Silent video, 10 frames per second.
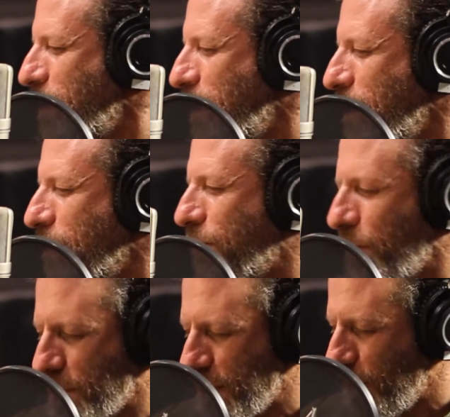be, for
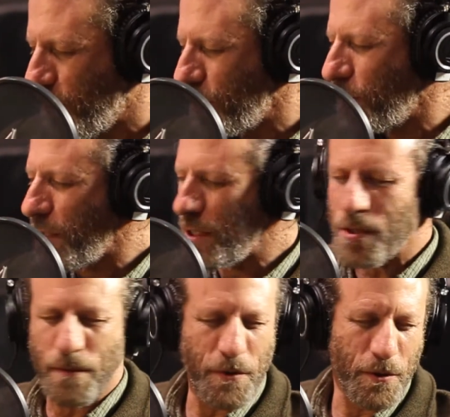example,
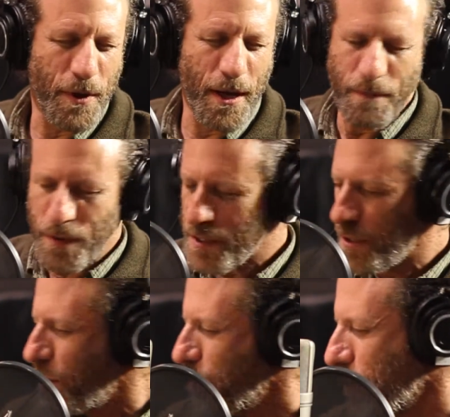each of you, every
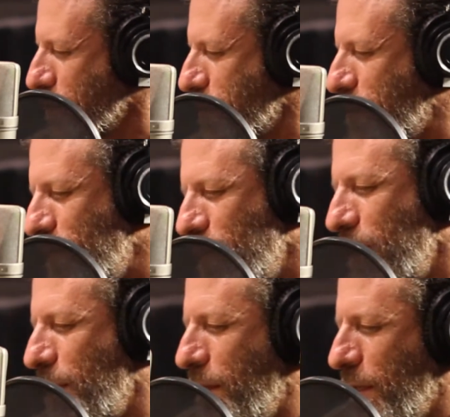single person
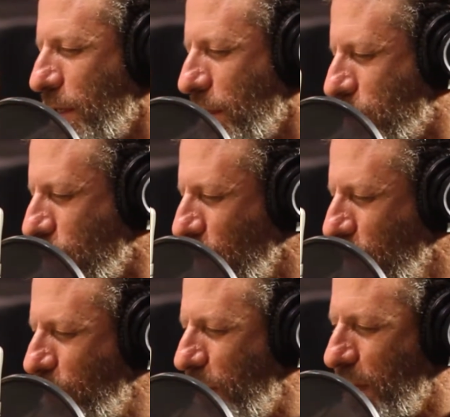in this
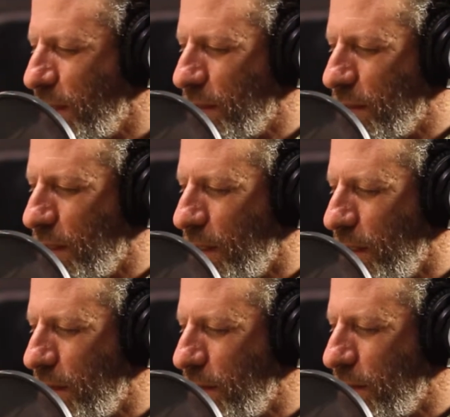room, and
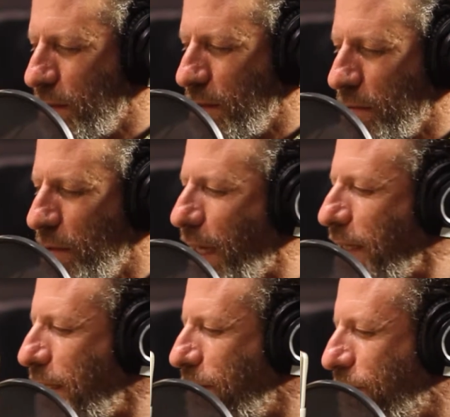
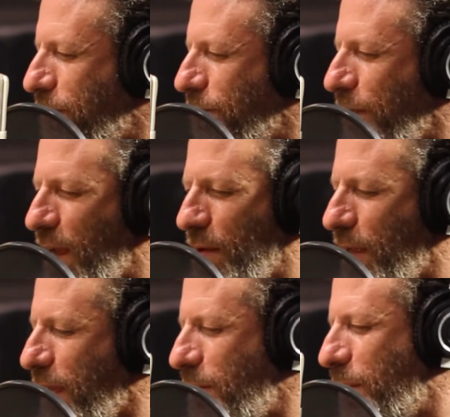95
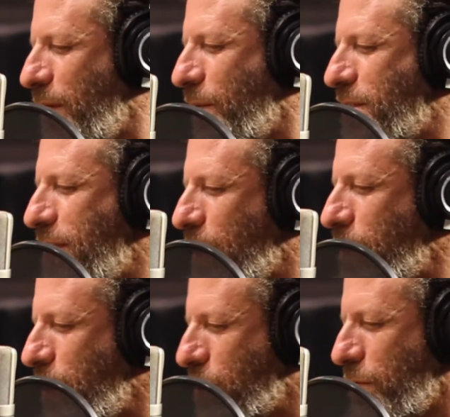anybody with
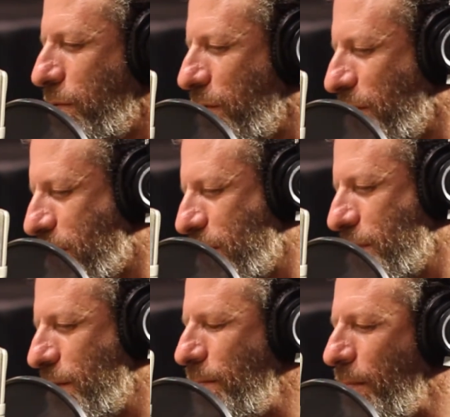standard issue nervous
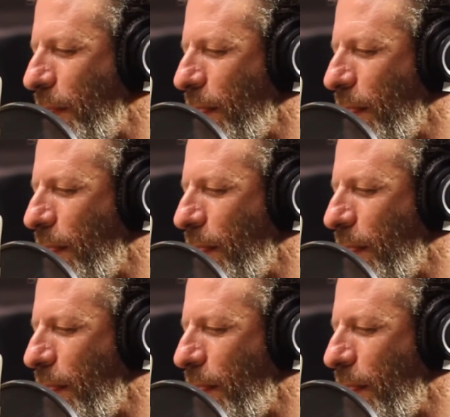system,